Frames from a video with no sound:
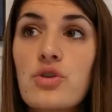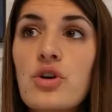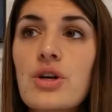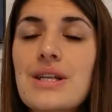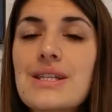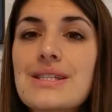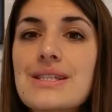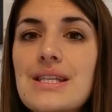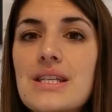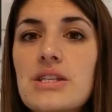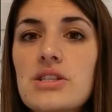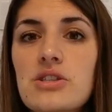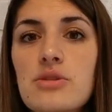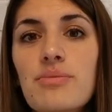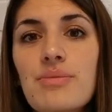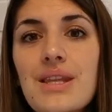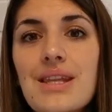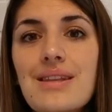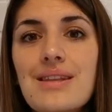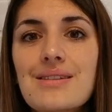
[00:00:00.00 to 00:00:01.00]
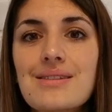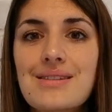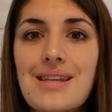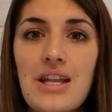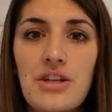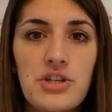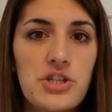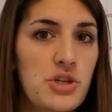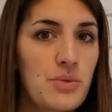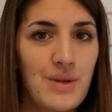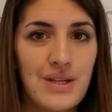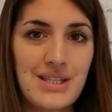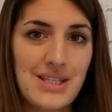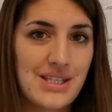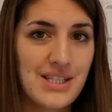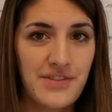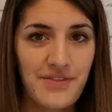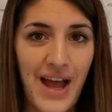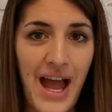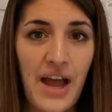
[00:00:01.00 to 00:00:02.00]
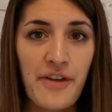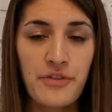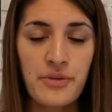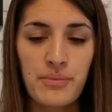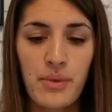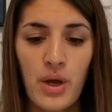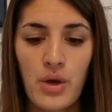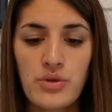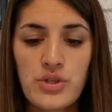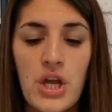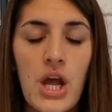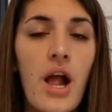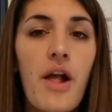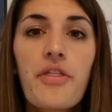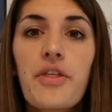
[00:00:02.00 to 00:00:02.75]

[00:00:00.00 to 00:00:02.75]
or consider something that sends you into survival mode